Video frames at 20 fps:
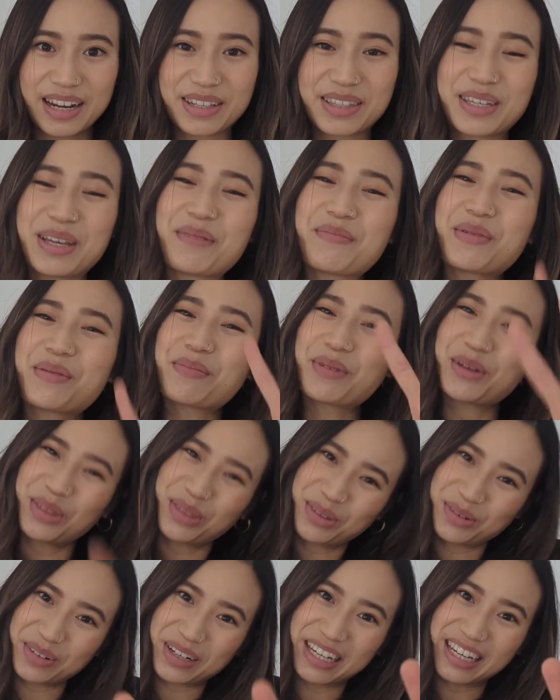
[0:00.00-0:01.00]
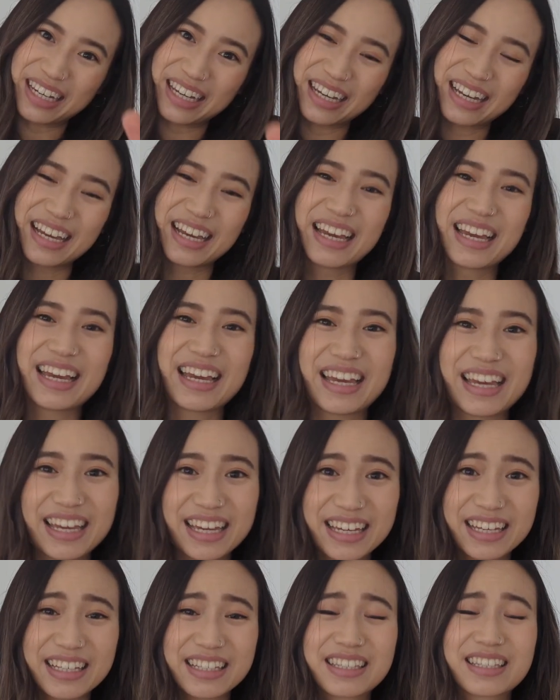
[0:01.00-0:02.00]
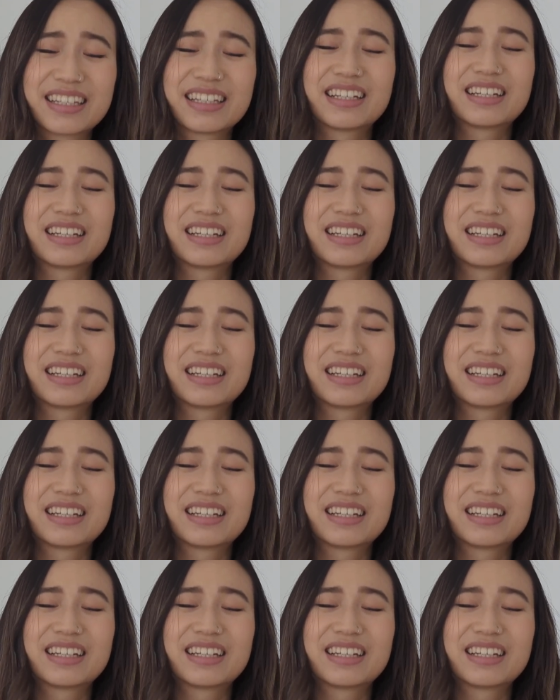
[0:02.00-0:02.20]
Tip number 3 is